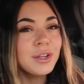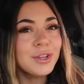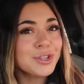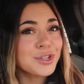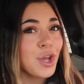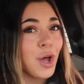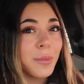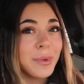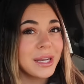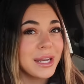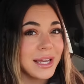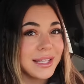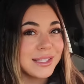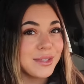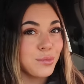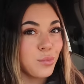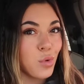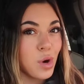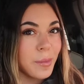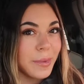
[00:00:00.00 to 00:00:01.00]
So I'll be nice
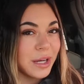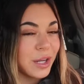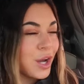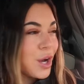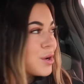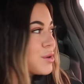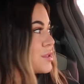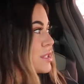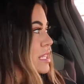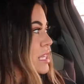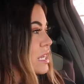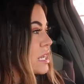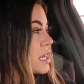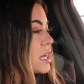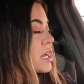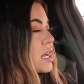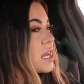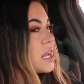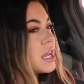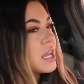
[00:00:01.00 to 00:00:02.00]
and warm and cozy,
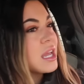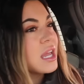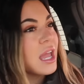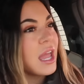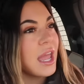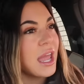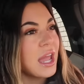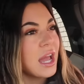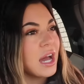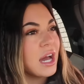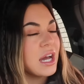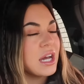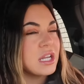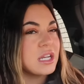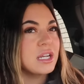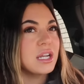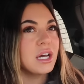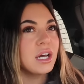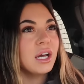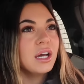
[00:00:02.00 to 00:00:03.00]

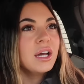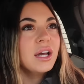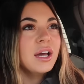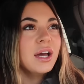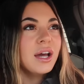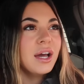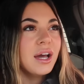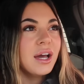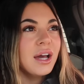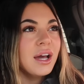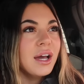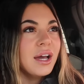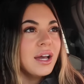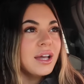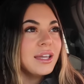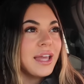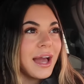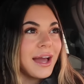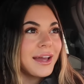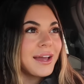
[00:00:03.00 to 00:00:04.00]
and
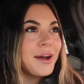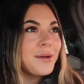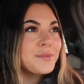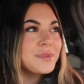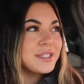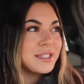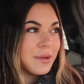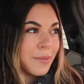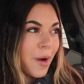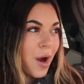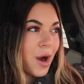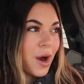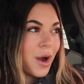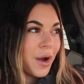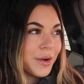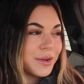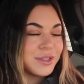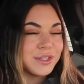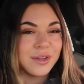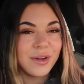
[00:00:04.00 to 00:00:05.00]
yeah, it comes
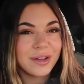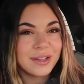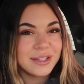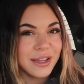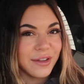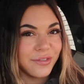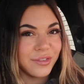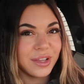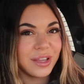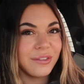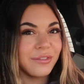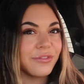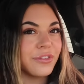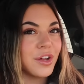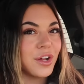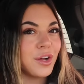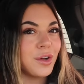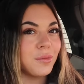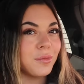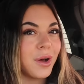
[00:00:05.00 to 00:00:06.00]
tomorrow, so I'll definitely
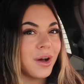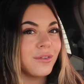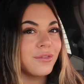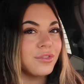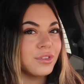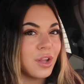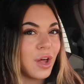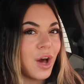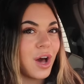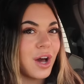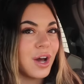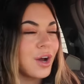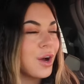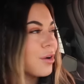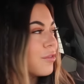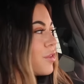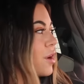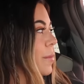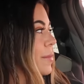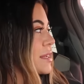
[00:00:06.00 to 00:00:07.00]
film a vlog
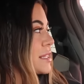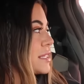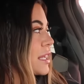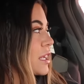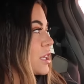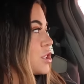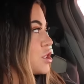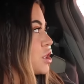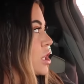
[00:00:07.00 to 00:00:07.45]
over on my second